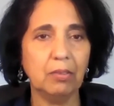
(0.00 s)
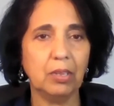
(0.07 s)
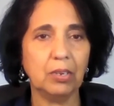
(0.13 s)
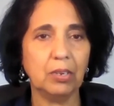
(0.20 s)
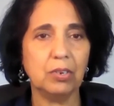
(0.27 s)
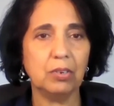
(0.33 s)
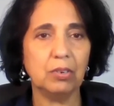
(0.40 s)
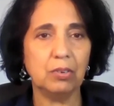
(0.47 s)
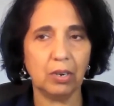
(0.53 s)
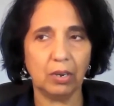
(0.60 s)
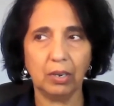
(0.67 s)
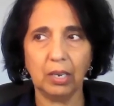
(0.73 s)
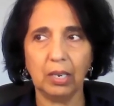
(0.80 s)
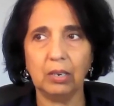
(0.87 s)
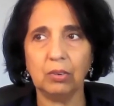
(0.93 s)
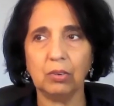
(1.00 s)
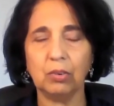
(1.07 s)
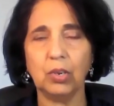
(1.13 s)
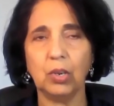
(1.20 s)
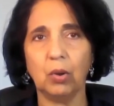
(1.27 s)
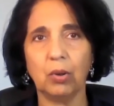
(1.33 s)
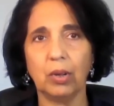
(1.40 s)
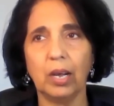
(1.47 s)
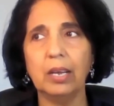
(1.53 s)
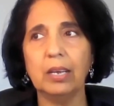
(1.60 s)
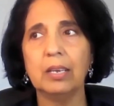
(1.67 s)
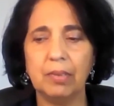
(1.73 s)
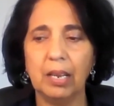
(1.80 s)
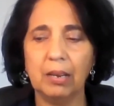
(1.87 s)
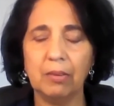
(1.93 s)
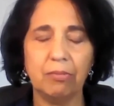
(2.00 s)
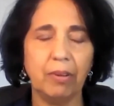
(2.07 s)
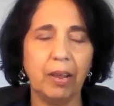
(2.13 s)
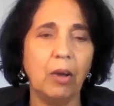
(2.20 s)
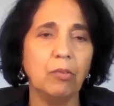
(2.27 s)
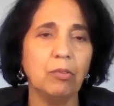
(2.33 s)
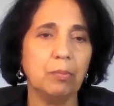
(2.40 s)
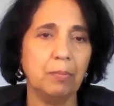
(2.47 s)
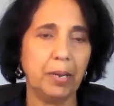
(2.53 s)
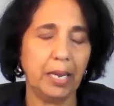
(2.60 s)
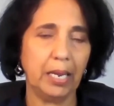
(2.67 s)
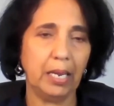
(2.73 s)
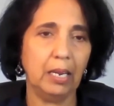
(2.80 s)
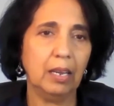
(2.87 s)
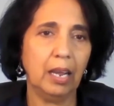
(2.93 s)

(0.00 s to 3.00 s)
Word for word: the journey into yoga. It found me.